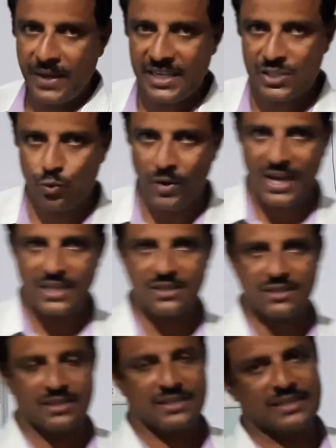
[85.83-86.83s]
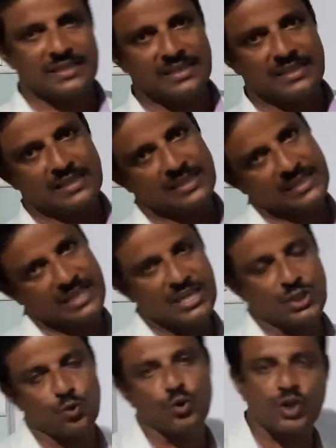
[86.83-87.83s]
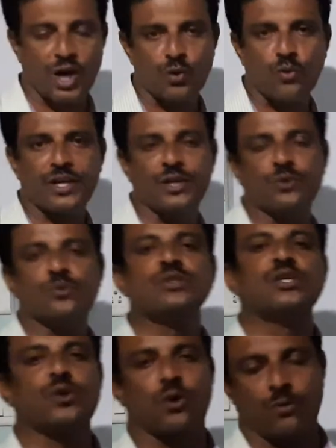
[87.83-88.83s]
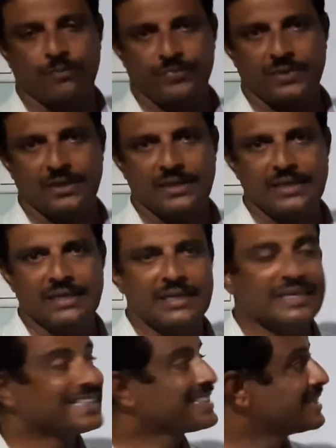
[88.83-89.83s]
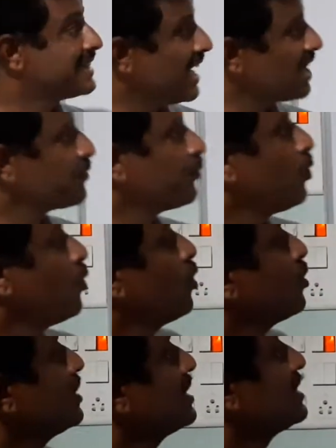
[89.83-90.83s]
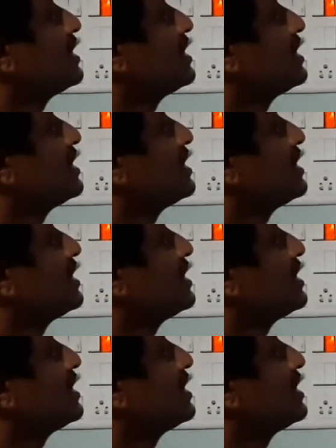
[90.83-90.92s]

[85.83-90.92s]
minus 1, e should convert it to 0. Therefore, in